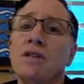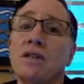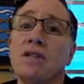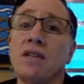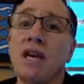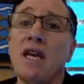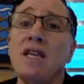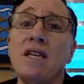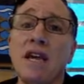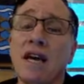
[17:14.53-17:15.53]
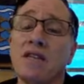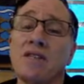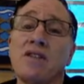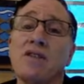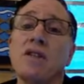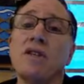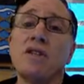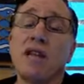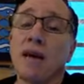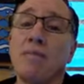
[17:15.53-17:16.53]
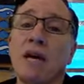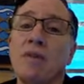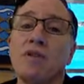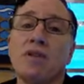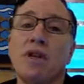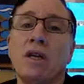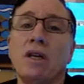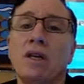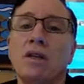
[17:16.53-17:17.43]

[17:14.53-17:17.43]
to say yes to that Bible study.